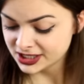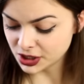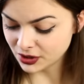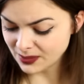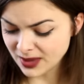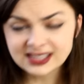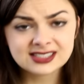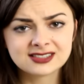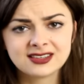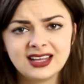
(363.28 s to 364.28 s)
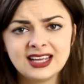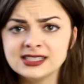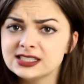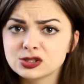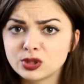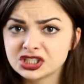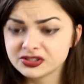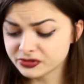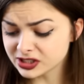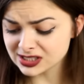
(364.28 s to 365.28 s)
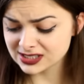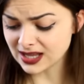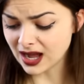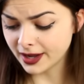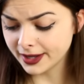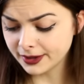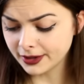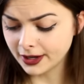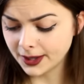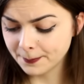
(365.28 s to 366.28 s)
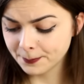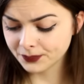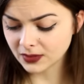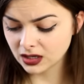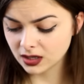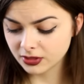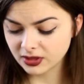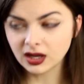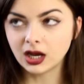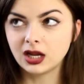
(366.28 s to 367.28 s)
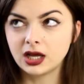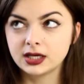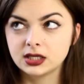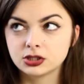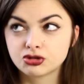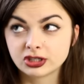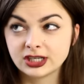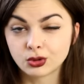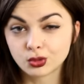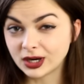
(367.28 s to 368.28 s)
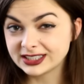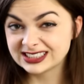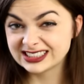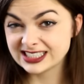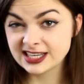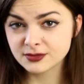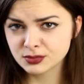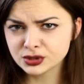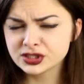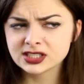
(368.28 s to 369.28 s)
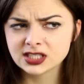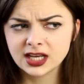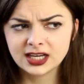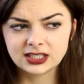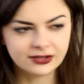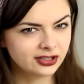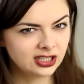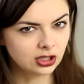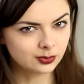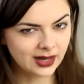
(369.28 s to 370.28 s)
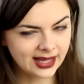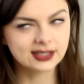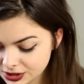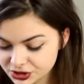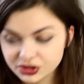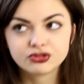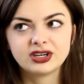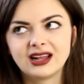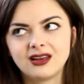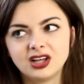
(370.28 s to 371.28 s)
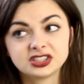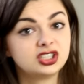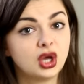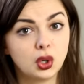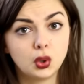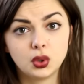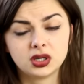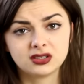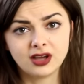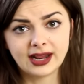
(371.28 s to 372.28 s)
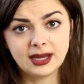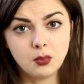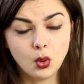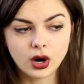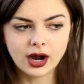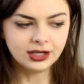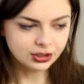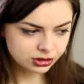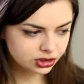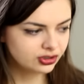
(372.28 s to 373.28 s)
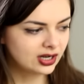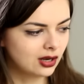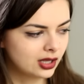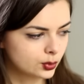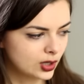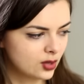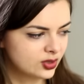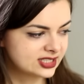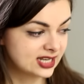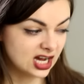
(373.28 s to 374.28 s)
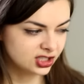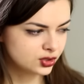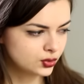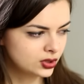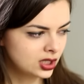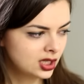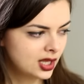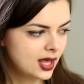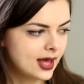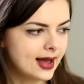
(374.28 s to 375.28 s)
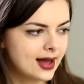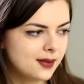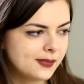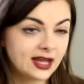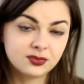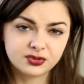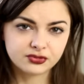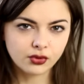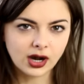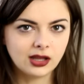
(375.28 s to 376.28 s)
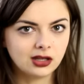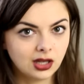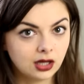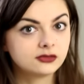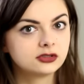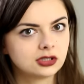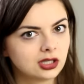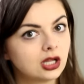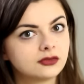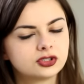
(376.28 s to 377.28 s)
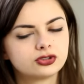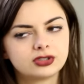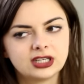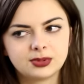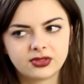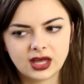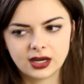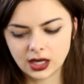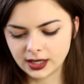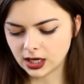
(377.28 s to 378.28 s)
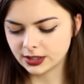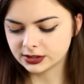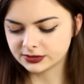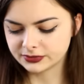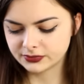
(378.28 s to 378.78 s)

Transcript: So let me answer the easiest question first. I, um... think I like green or white tea the most, definitely not black. Do you read a lot? No, not anymore. I used to read a lot when I was in high school, um, and before I loved loved to read, but then I kind of